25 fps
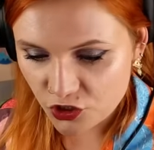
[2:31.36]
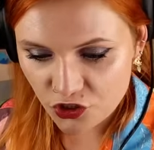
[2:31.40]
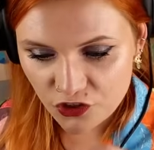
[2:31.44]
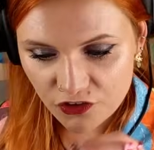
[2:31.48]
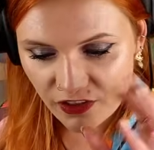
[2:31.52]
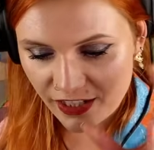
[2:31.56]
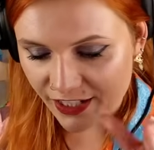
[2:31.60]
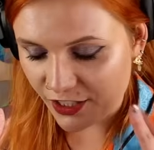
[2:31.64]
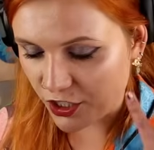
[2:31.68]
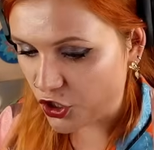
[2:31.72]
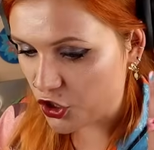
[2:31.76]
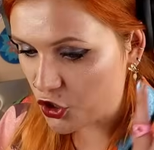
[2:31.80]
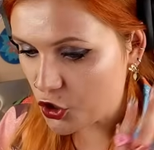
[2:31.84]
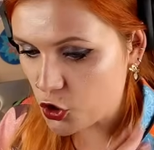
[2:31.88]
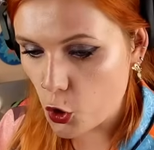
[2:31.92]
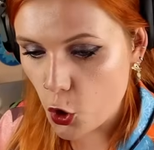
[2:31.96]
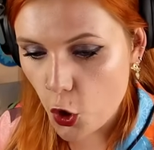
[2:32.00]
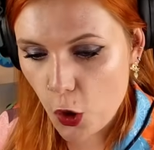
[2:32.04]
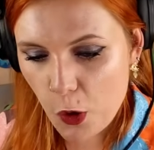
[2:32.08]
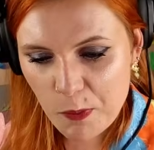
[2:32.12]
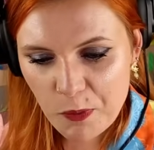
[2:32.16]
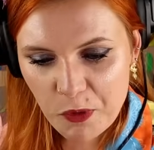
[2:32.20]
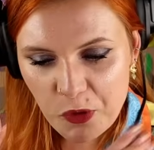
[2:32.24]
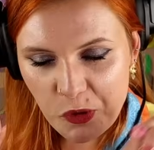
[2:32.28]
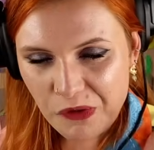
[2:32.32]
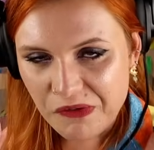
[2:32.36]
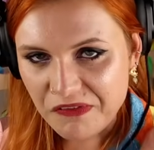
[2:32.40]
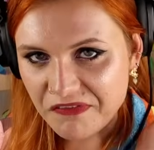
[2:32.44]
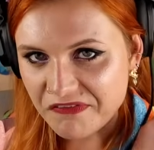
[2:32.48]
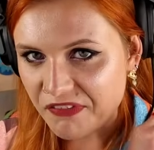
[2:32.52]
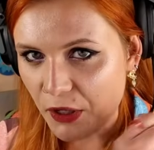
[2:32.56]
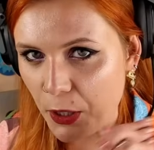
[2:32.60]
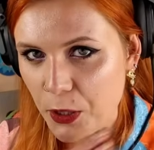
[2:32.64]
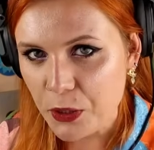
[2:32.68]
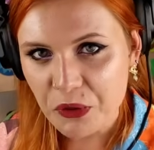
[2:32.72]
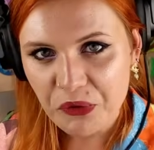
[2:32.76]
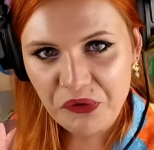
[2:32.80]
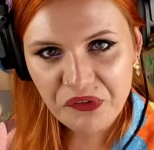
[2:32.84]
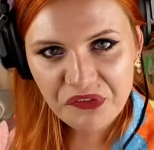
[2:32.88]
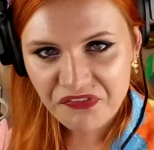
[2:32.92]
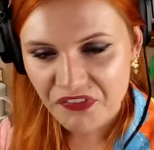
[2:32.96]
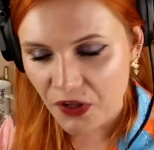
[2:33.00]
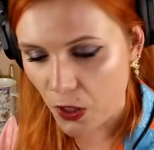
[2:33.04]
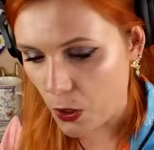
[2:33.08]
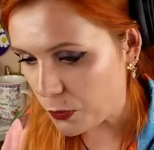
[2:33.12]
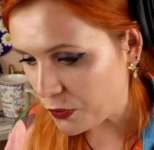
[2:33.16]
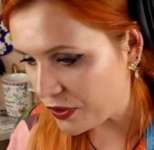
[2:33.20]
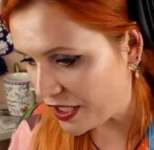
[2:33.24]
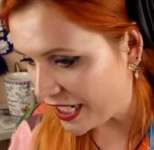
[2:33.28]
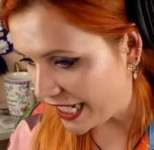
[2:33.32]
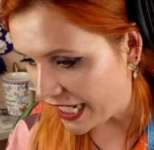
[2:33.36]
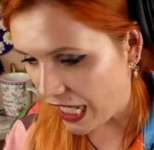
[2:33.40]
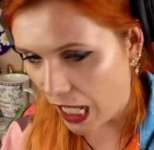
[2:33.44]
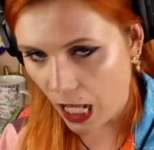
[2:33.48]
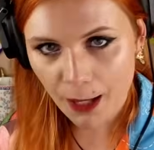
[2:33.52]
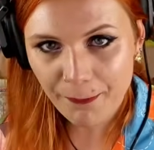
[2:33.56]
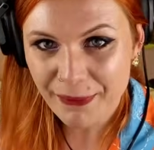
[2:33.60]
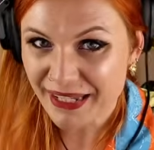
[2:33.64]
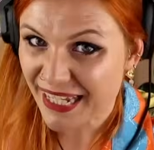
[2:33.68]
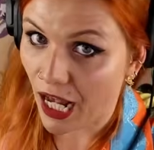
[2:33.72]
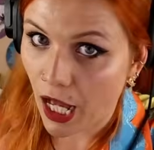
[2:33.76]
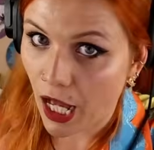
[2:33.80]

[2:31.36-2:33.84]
Just like a normal vocal foldy hummy